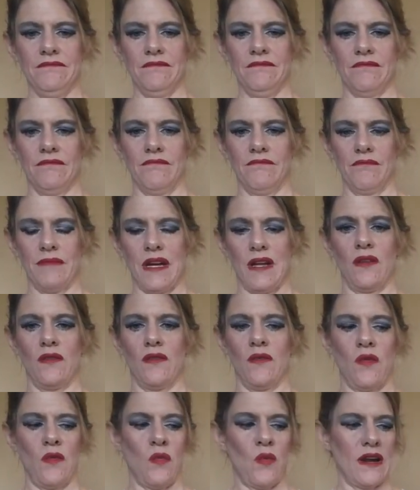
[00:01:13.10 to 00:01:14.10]

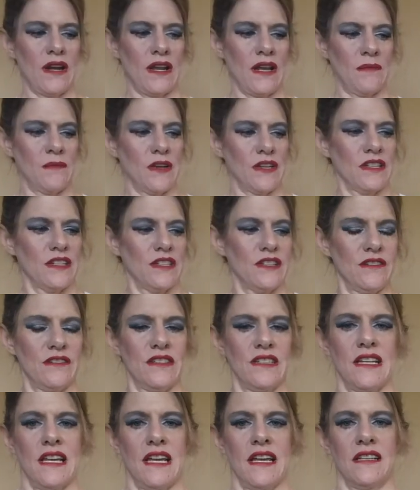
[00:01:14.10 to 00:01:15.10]
But what I'm going to do
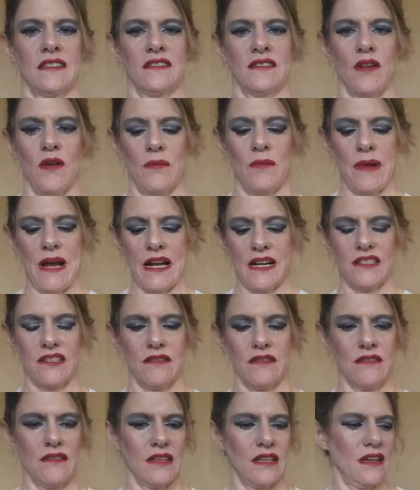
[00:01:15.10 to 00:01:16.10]
today is go back to
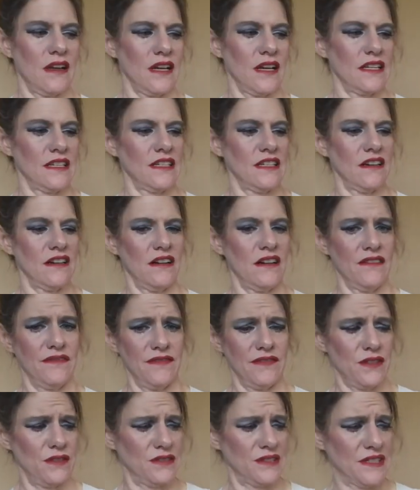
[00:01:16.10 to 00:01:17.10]
the idea of
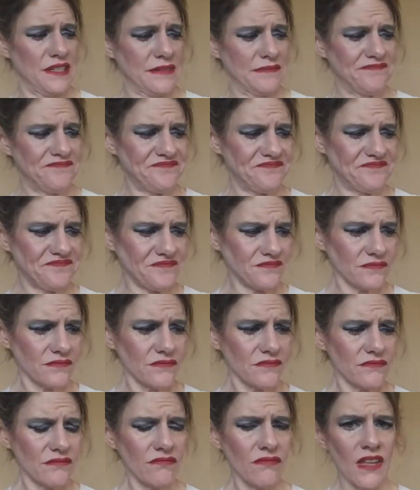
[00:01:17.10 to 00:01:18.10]
using
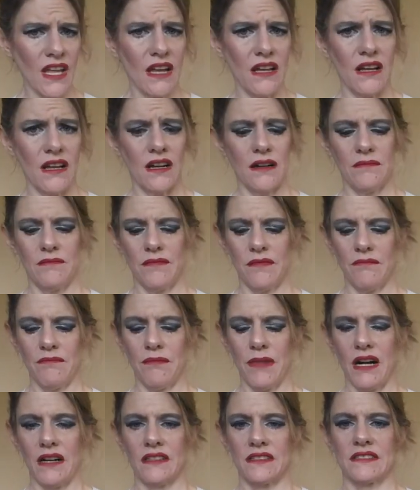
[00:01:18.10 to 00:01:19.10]

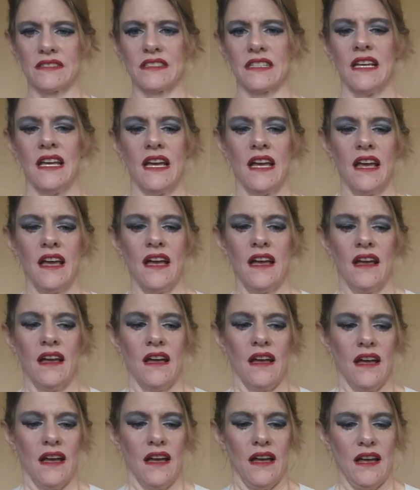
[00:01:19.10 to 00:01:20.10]
balls
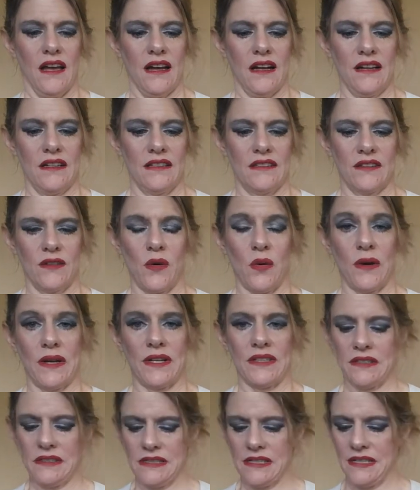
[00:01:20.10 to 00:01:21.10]
and
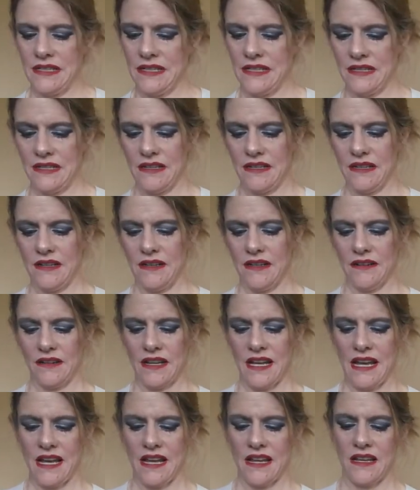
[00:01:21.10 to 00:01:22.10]
coil.
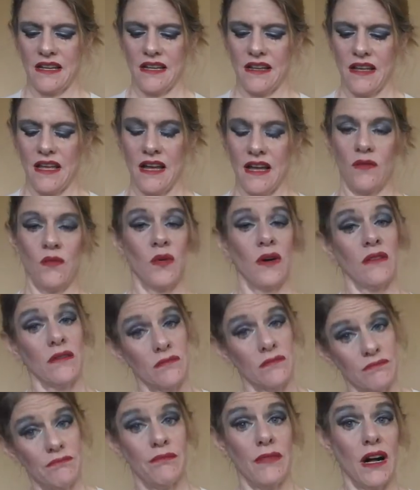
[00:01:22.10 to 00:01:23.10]
Okay,
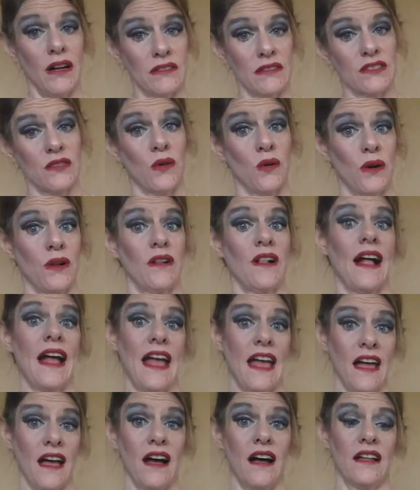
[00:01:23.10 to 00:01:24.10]
well, balls, coil,
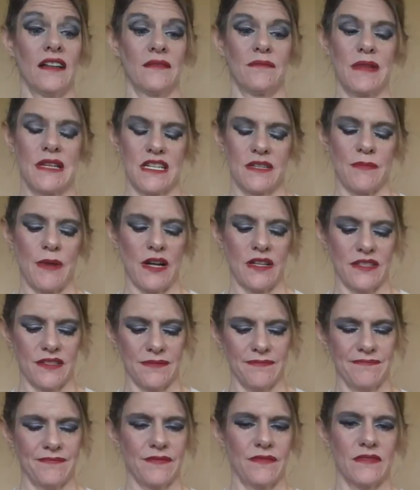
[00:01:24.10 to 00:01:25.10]
and pinch
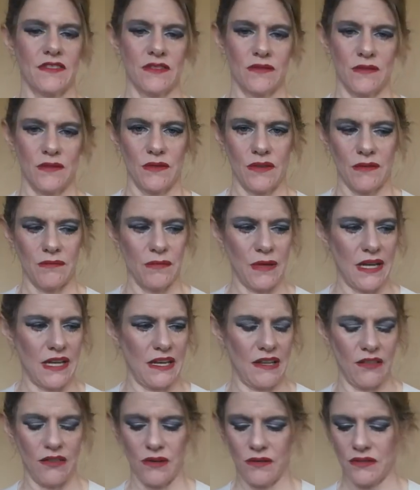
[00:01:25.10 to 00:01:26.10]
pots. So we're
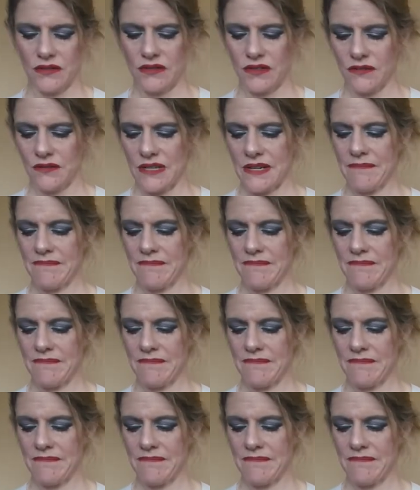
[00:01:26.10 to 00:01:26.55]
combining those three.